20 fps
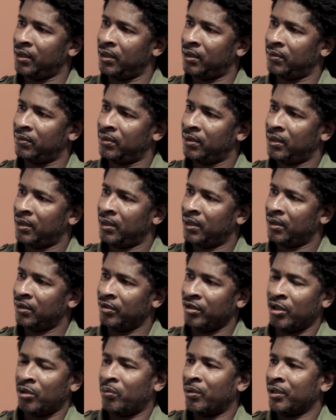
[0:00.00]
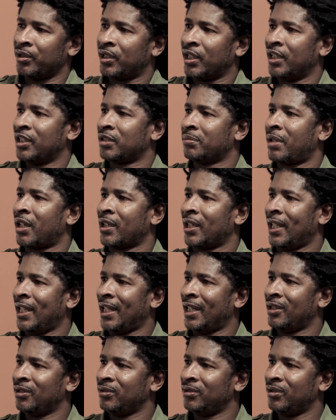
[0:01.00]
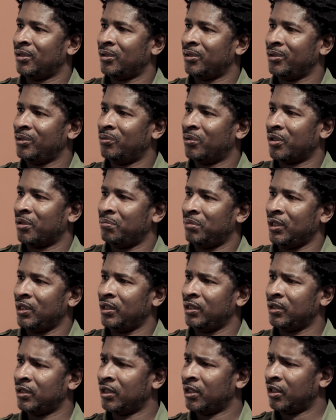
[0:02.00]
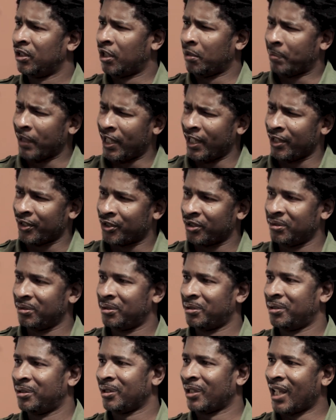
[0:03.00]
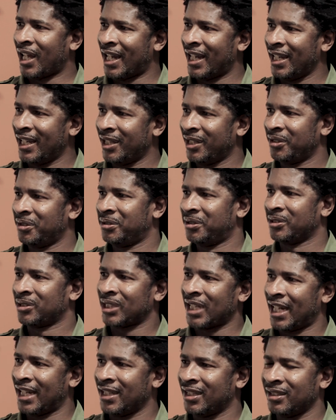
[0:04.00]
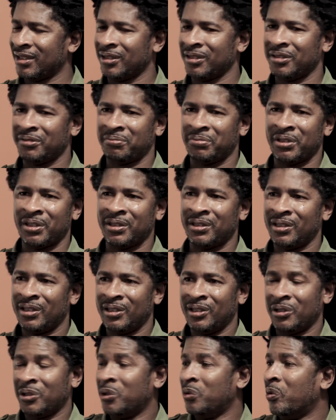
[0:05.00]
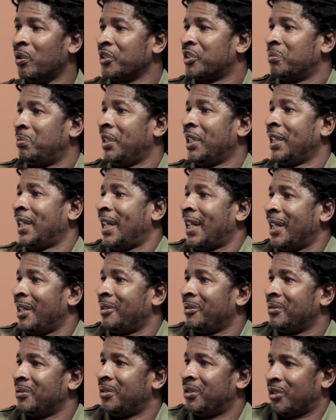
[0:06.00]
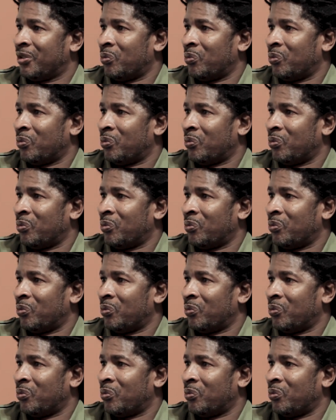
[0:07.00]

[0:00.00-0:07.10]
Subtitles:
You know, no one cares about an ant. You know, you want to be a panther or a lion or a tiger, but mm-hmm. who wants to be an ant, a